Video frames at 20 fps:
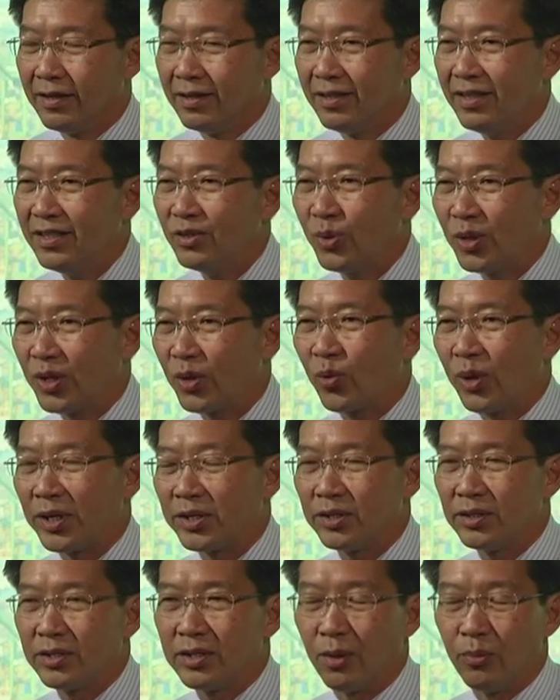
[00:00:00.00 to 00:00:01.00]
These were the
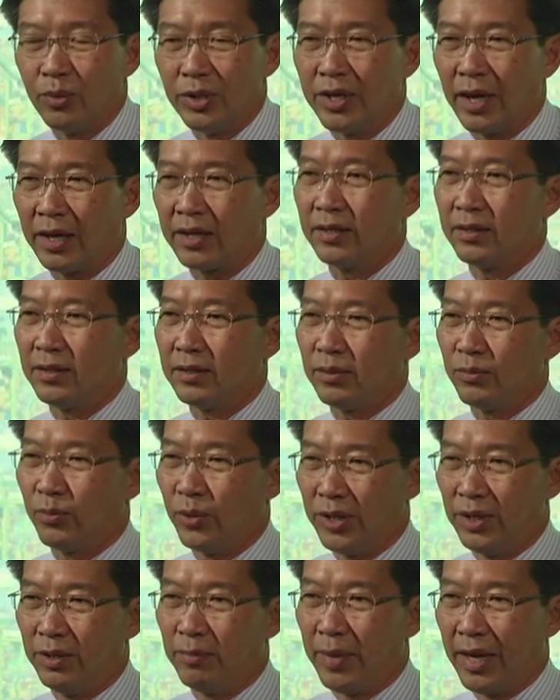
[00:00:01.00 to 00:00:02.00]
questions that we tackled
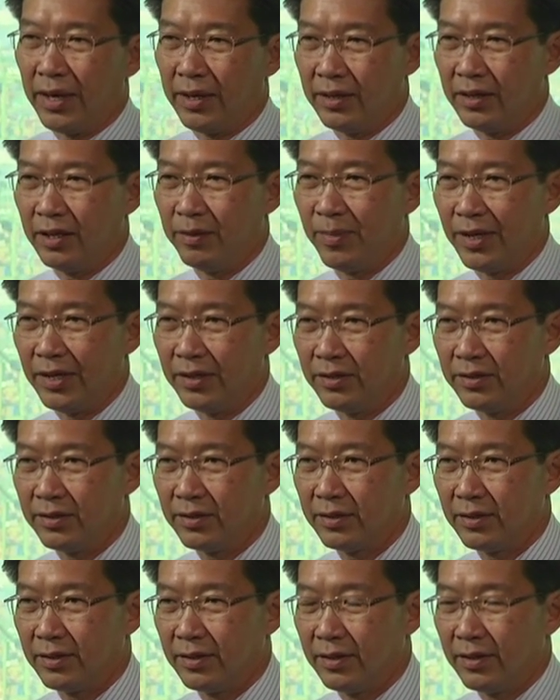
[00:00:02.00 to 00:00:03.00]
within my early
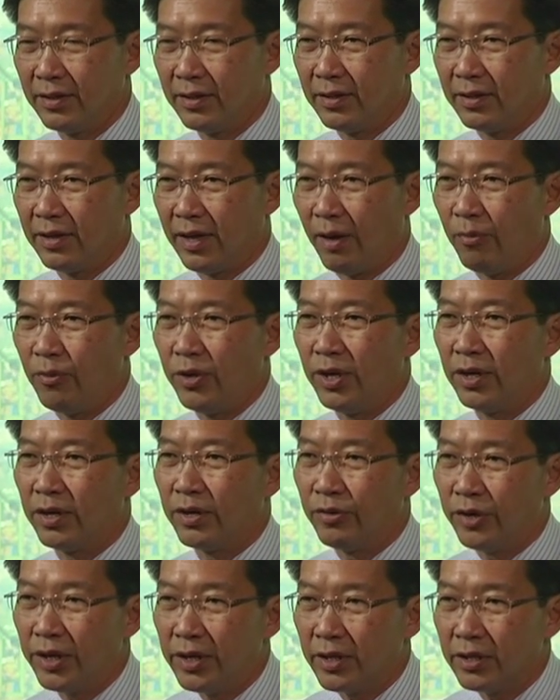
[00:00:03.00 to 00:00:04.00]
months. And we
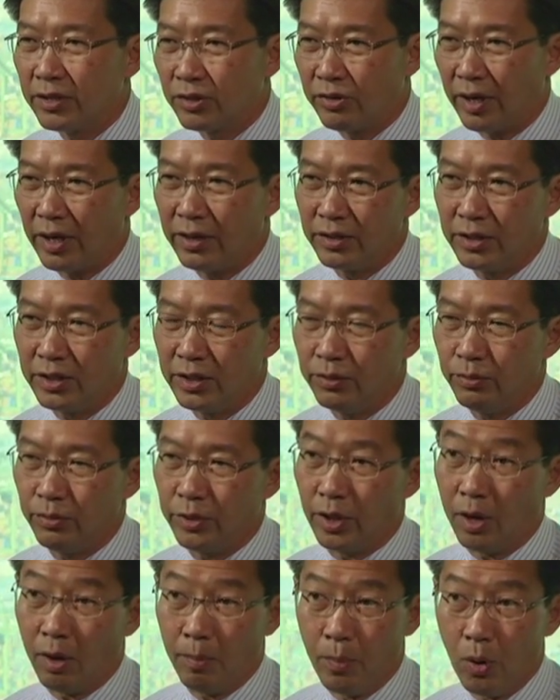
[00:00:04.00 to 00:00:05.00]
agreed a strategy
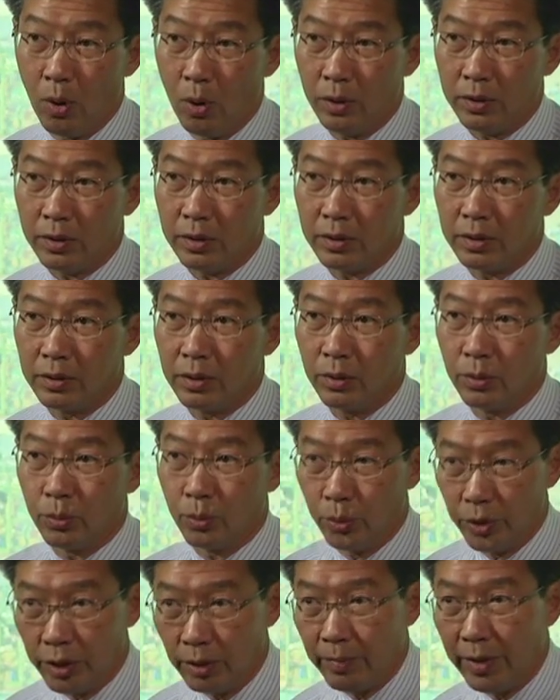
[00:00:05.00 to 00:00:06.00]
with our board,
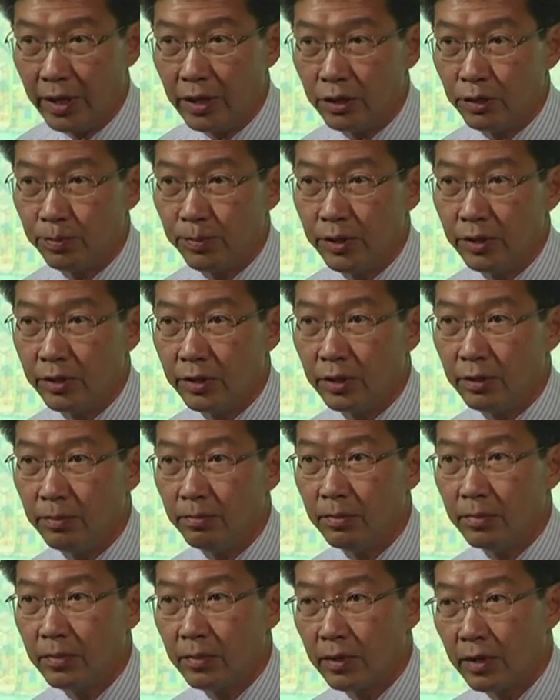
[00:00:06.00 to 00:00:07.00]
with the management
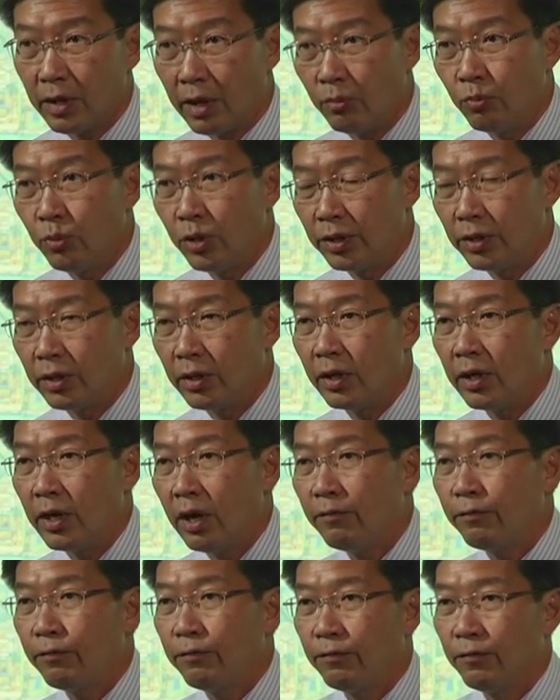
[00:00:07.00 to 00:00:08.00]
team, and with
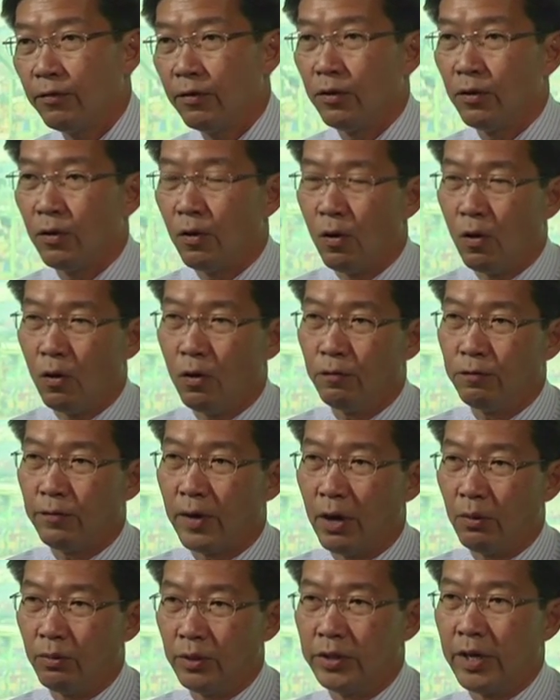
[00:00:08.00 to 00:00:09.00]
enough of
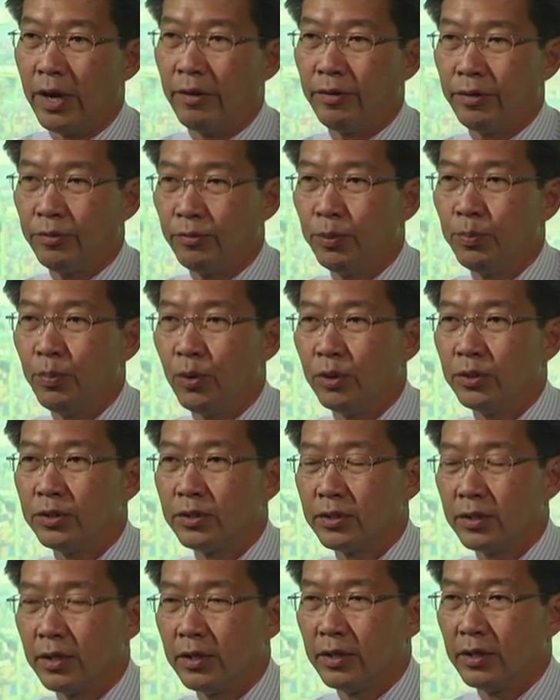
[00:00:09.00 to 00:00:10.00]
our direct
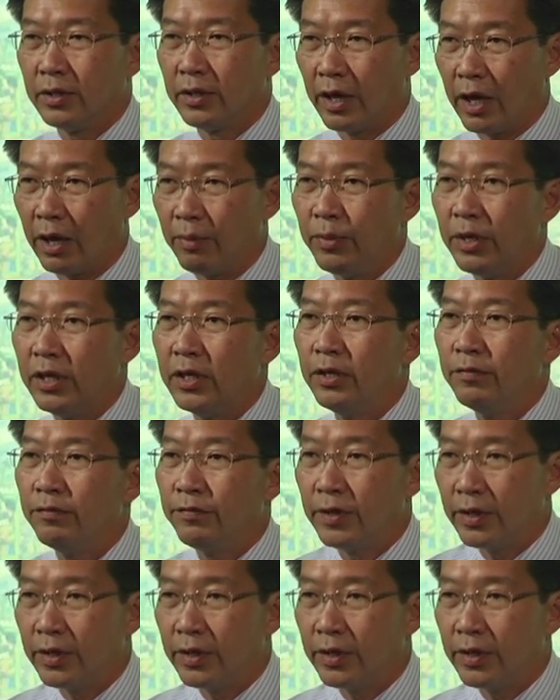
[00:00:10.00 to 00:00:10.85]
reports that I believe